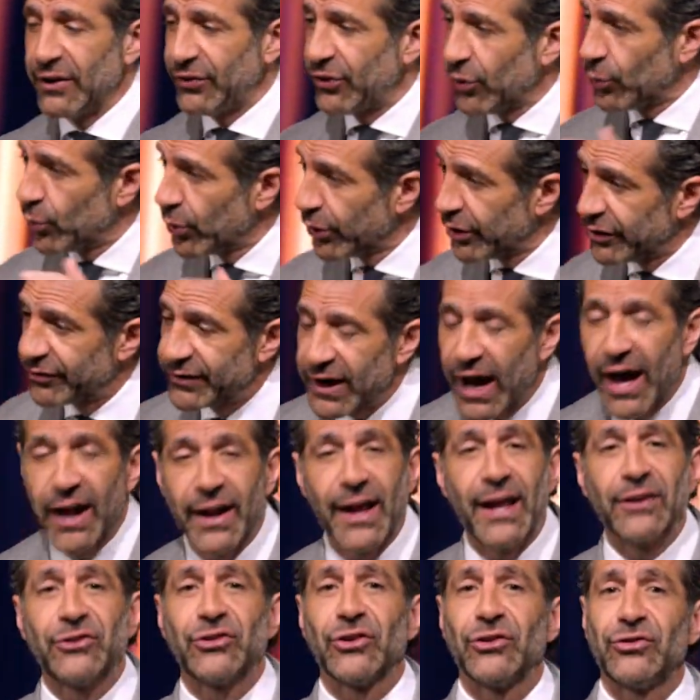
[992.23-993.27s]
that the word of
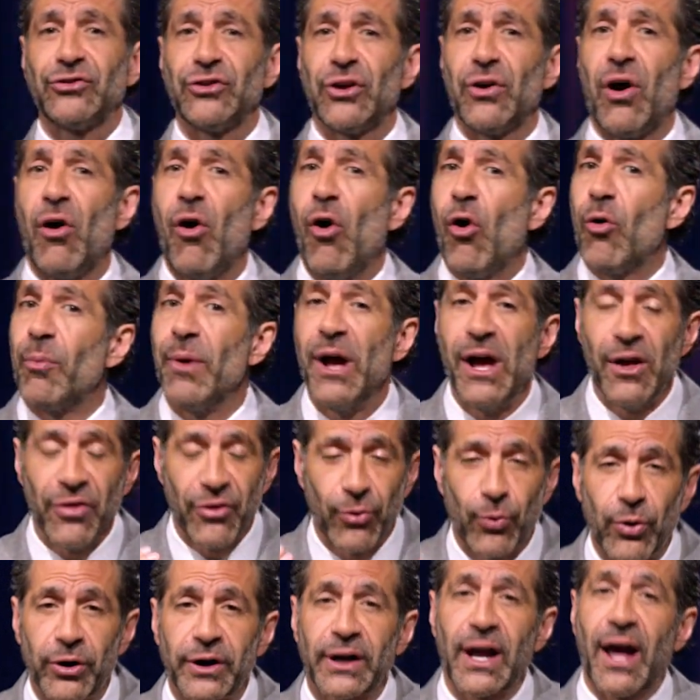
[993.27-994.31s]
God enters your home,
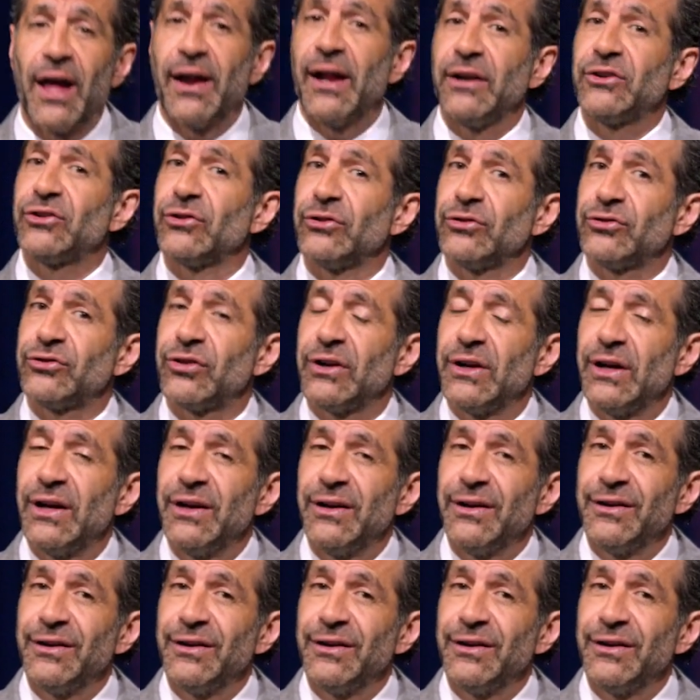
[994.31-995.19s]
the word of God enters